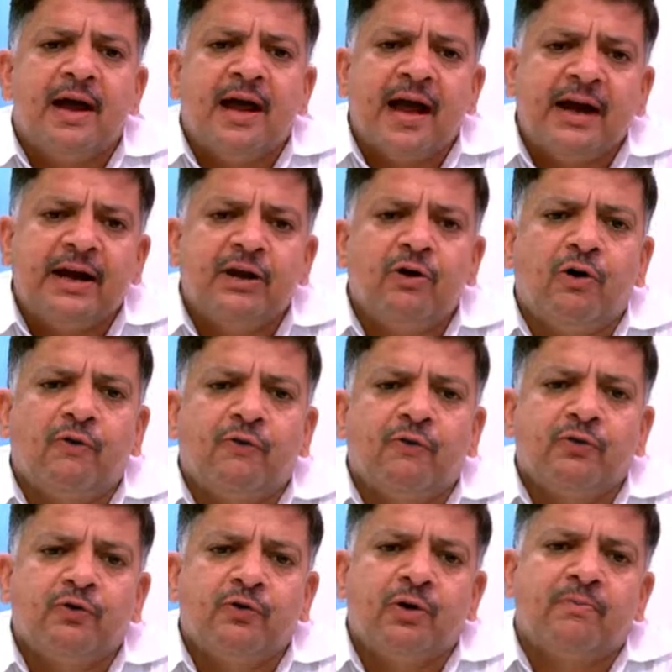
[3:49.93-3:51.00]
any of
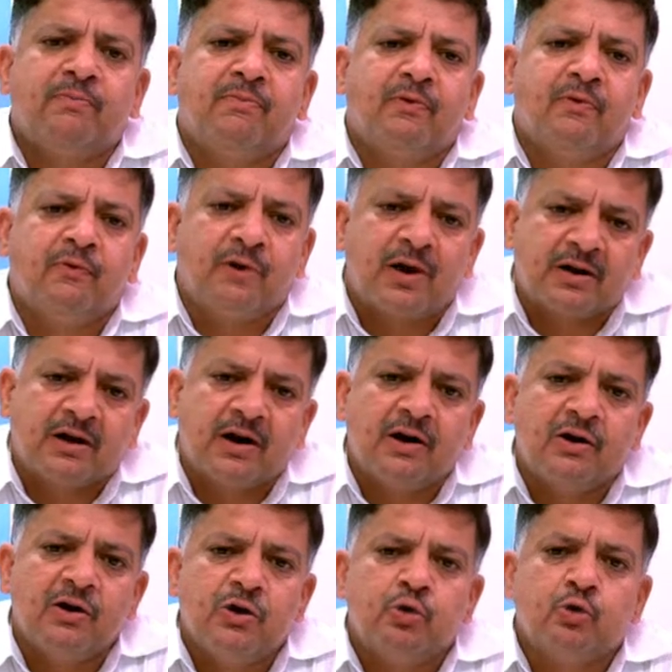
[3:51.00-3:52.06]
your
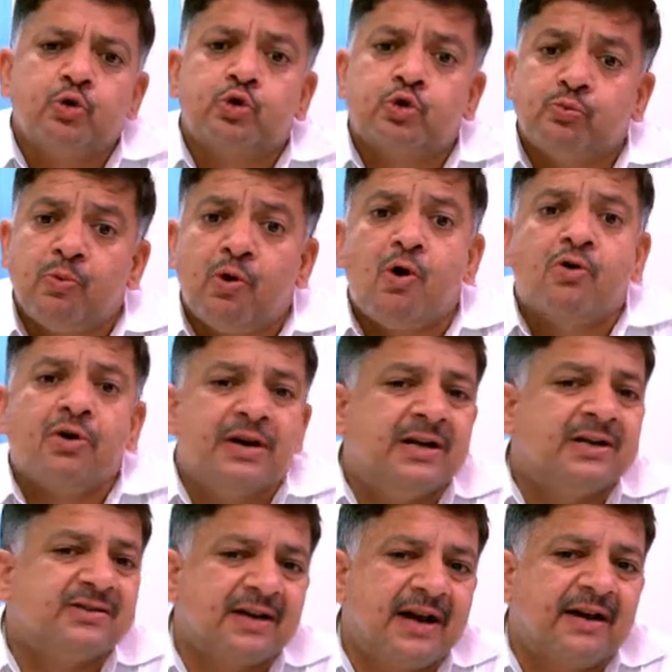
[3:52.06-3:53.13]
worker to smoke
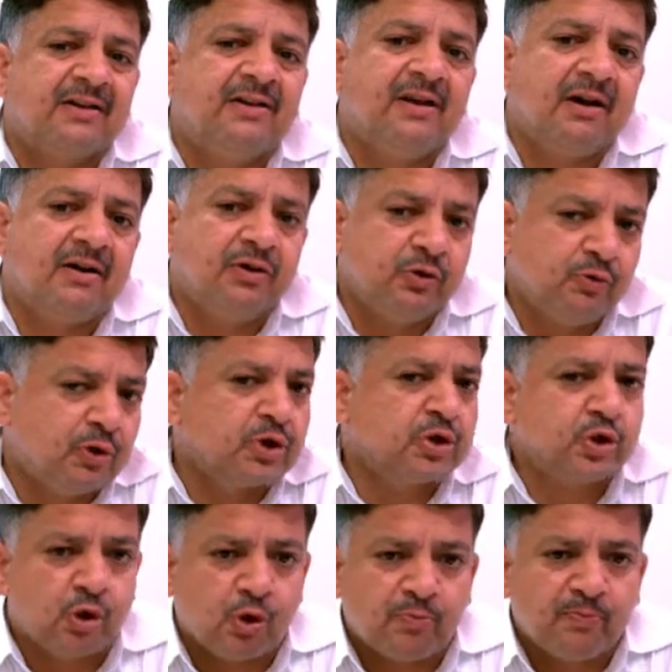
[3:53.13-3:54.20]
inside your
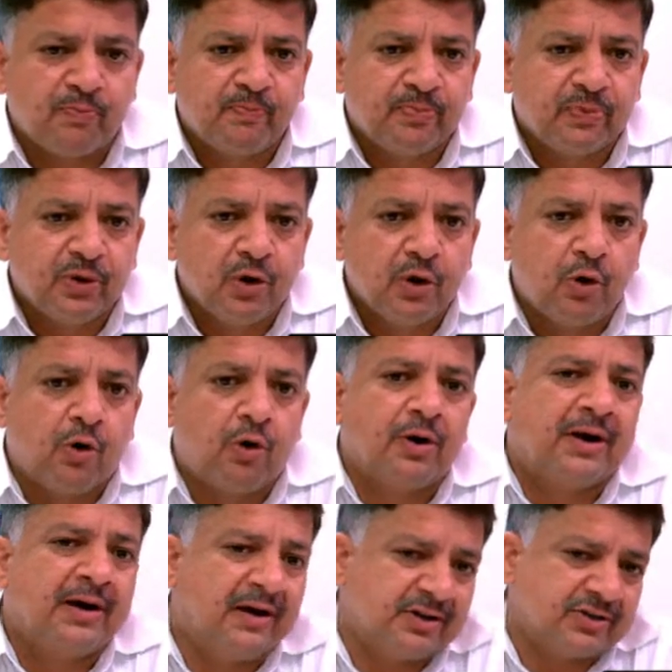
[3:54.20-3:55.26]
shop or
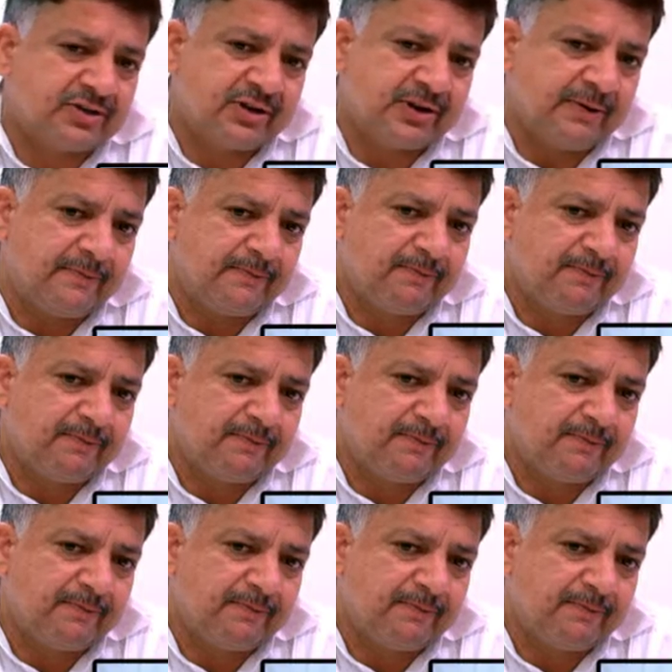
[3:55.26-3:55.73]
industry.